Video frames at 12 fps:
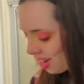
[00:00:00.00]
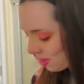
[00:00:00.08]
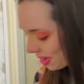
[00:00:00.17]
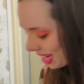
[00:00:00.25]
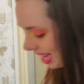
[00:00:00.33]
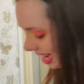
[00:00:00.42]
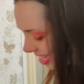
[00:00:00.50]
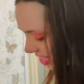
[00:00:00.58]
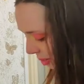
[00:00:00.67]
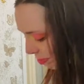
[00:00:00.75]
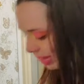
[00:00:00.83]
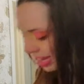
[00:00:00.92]
we're gonna
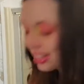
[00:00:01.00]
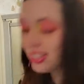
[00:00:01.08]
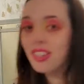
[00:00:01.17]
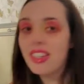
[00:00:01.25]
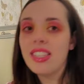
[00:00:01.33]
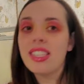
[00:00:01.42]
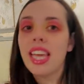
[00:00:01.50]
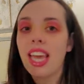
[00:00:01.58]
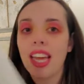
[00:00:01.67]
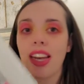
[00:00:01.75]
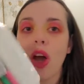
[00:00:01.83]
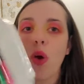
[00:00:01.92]
jump into this
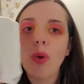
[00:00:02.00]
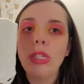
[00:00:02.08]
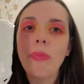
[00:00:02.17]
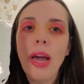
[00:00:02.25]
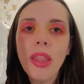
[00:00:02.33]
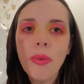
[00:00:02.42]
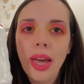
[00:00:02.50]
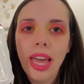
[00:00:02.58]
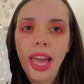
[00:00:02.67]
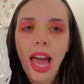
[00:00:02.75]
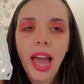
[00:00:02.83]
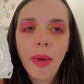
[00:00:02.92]
kit, which by the
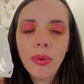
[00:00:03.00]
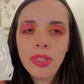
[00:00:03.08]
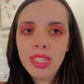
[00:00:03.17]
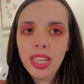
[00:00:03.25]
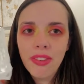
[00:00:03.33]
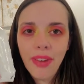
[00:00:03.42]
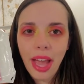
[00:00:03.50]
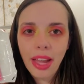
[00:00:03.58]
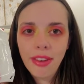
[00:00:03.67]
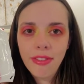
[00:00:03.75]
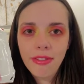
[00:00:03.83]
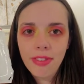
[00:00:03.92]
way, I will see if I
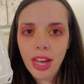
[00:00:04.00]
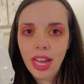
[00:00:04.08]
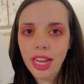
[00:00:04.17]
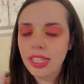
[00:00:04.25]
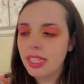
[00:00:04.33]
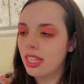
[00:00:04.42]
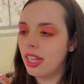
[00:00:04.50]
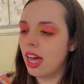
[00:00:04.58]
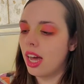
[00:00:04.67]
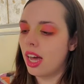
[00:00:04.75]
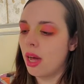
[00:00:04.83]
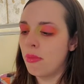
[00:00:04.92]
can find
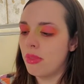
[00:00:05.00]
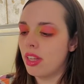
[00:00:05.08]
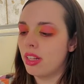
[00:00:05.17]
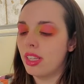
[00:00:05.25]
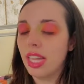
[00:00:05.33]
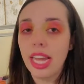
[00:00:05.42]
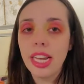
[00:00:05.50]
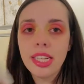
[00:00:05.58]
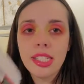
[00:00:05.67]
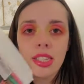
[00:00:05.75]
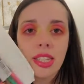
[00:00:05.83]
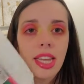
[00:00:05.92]
um, the link
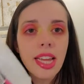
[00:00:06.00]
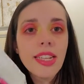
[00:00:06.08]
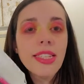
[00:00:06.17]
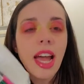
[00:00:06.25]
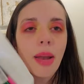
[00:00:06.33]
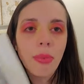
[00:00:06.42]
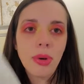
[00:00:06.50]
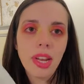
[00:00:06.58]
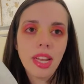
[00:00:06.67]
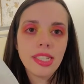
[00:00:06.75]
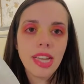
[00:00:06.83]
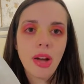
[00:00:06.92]
to these and put
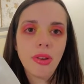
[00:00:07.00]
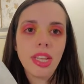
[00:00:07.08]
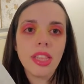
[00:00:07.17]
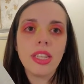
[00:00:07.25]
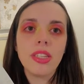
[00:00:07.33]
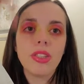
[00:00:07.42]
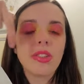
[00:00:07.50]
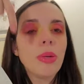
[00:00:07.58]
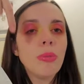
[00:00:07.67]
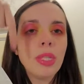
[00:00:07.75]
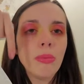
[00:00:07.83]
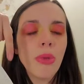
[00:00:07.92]
it down in the
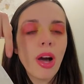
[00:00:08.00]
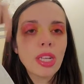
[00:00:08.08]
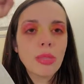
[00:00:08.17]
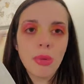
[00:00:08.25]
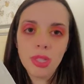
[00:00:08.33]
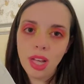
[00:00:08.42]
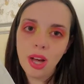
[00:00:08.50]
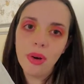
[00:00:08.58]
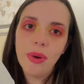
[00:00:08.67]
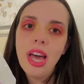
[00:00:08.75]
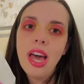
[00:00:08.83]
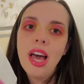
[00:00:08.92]
description box
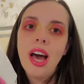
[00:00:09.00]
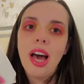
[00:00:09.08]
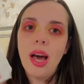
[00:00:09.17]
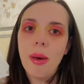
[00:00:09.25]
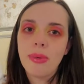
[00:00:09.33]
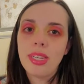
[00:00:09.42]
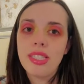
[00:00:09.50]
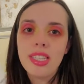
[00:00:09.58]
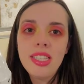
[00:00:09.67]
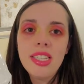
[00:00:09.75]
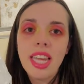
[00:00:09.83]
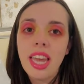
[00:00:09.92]
below, because um,
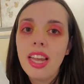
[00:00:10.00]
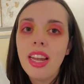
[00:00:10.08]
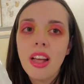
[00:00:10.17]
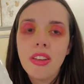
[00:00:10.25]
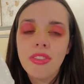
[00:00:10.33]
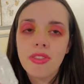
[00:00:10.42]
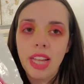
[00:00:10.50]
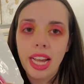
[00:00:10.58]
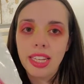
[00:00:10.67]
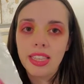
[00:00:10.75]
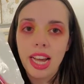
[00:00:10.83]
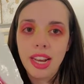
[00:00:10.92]
this kit of
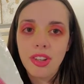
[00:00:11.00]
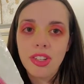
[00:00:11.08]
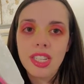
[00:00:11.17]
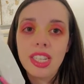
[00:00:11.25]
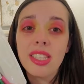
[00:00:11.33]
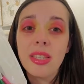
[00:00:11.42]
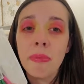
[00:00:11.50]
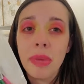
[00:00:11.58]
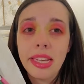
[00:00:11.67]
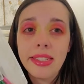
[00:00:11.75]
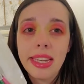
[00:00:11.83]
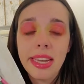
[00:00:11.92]
like liners is
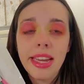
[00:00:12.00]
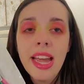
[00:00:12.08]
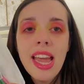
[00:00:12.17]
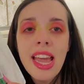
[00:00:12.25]
amazing.